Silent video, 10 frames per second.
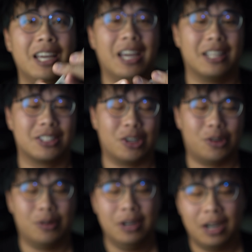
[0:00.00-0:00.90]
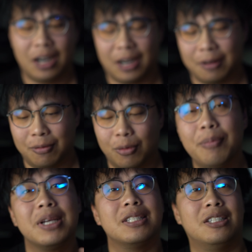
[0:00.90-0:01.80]
And so
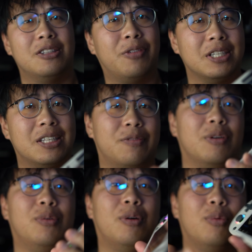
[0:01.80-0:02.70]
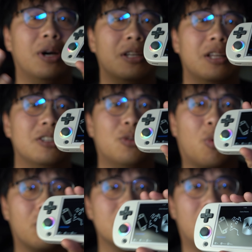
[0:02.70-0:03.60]
what makes this device different? Well, one, it's
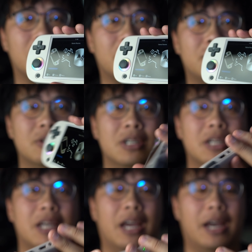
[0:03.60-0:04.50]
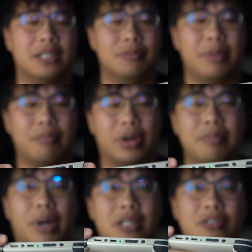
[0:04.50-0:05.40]
horizontal. It has
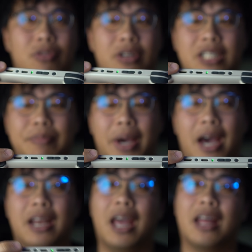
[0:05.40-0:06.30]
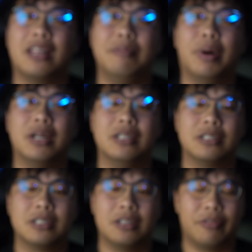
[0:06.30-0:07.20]
membrane buttons for the D-pad and the
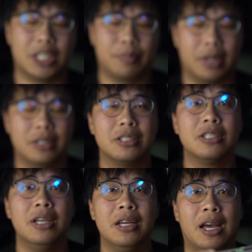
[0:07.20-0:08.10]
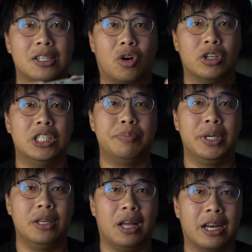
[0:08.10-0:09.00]
buttons, the face buttons. It has
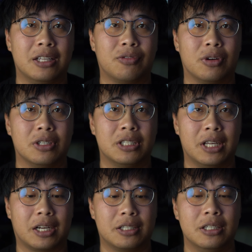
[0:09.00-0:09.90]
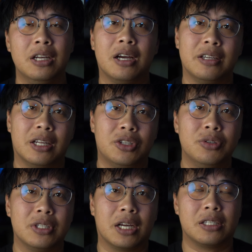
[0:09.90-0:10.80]
RGB lightings for the sticks. You got
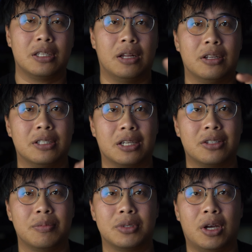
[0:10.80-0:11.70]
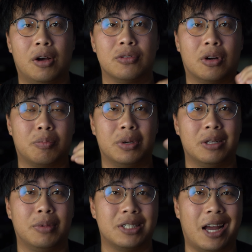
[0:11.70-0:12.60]
two sticks. Now the sticks themselves are
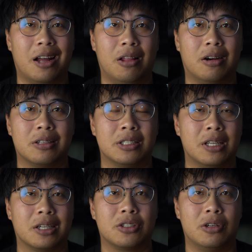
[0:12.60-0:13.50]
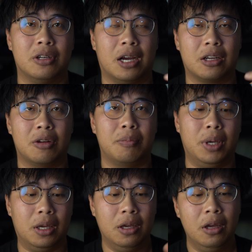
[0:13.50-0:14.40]
pretty much analog to sticks. They're not going to
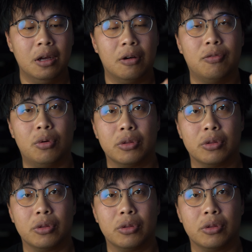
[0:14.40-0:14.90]
be a full